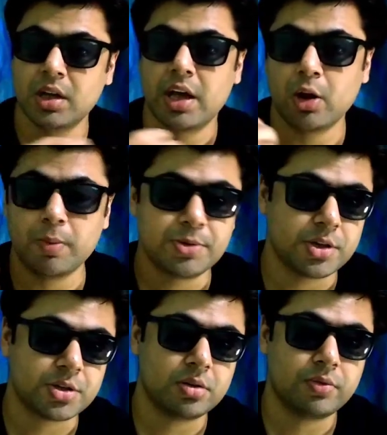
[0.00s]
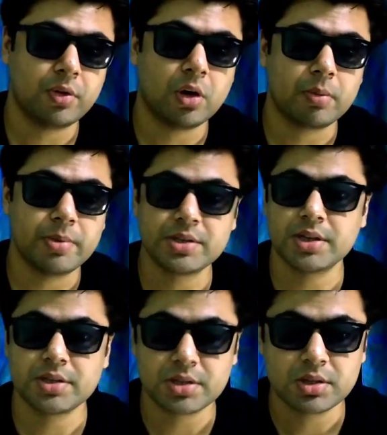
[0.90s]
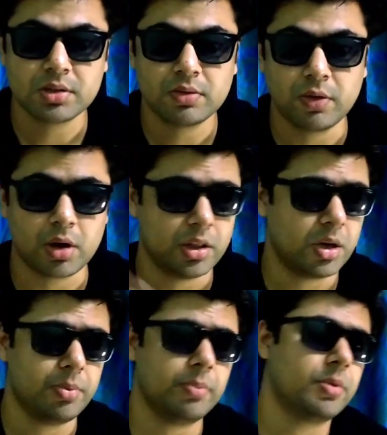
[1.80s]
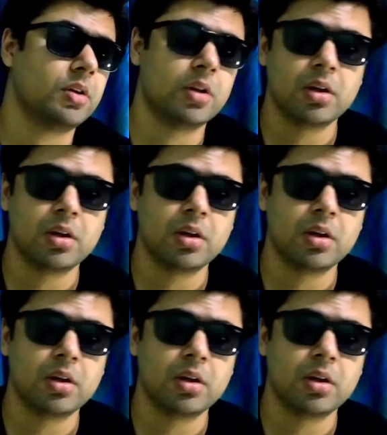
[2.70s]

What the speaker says: an obsession for business, for other people,